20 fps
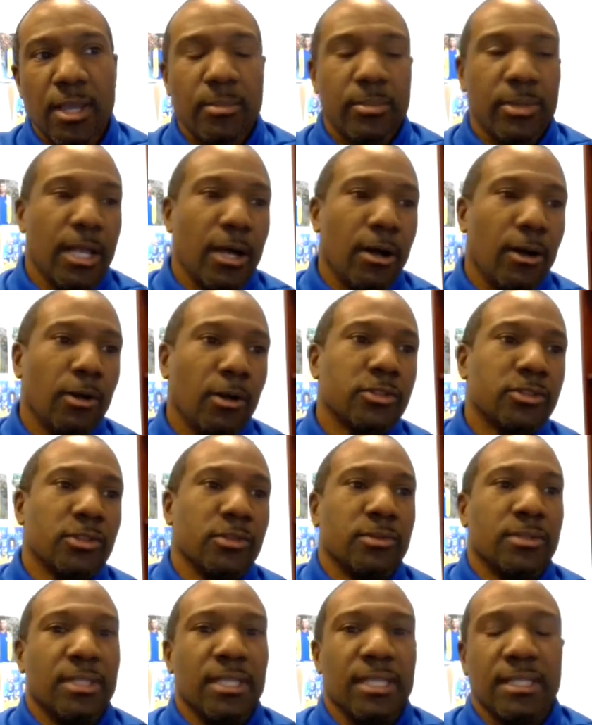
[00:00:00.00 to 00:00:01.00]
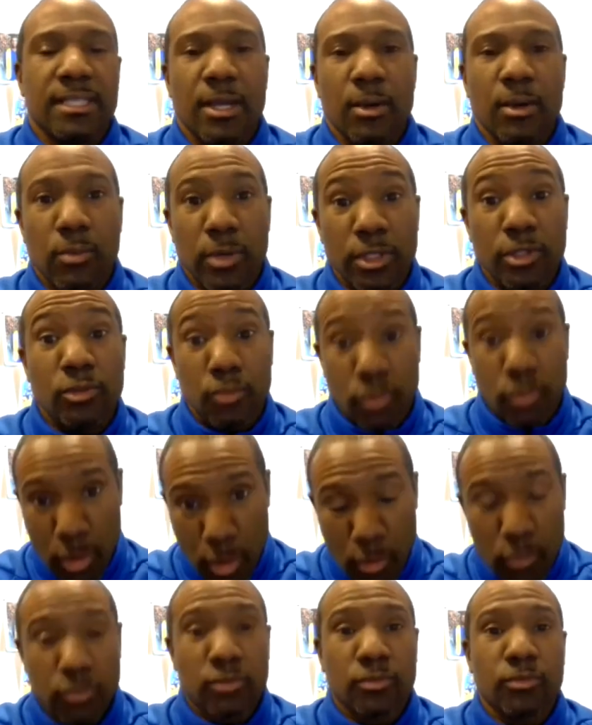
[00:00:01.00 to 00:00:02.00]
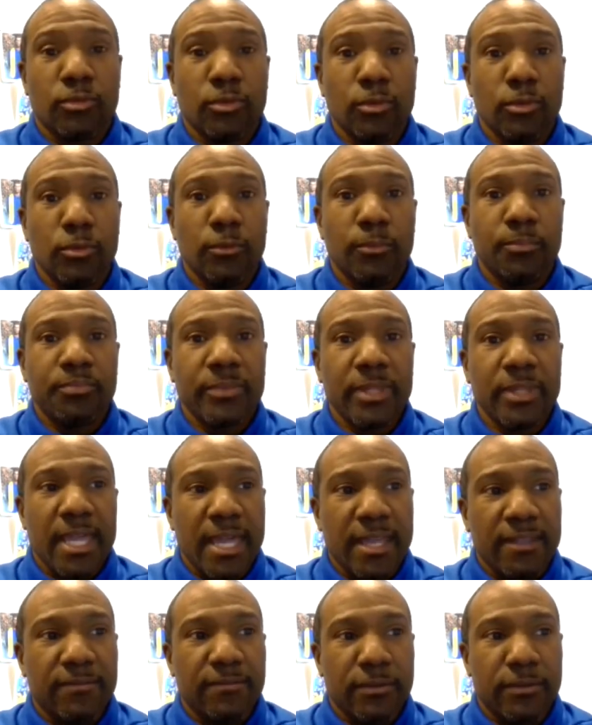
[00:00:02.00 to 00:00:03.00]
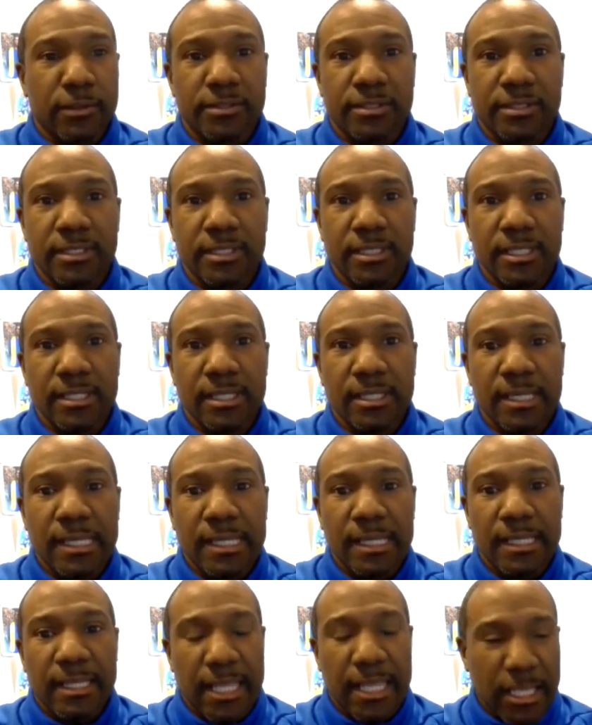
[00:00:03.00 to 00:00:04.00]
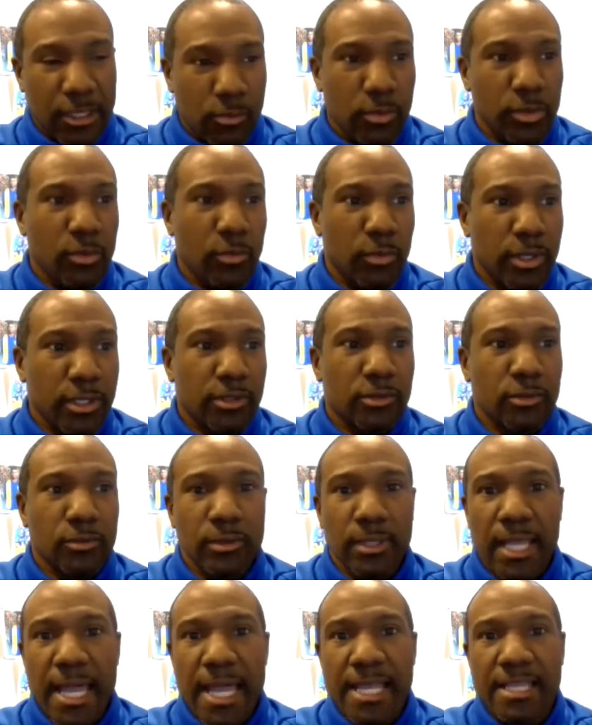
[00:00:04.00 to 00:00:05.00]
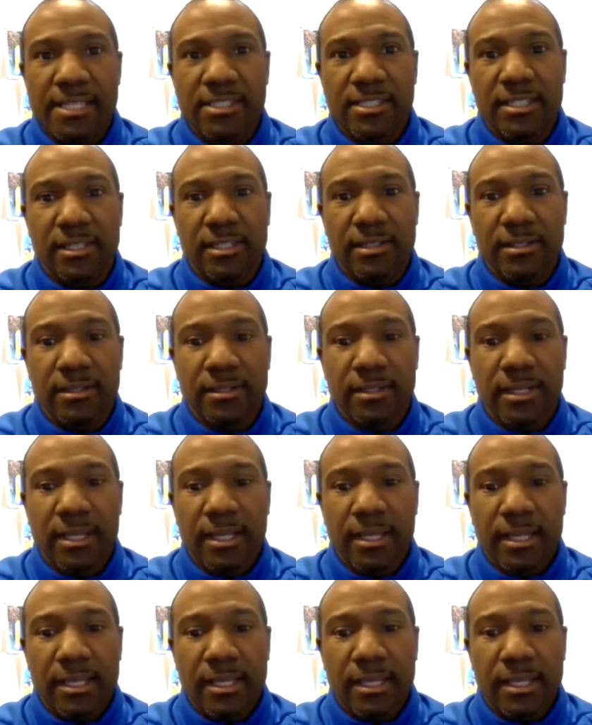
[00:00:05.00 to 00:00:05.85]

but I also think that when you go through adversity like we went through last year,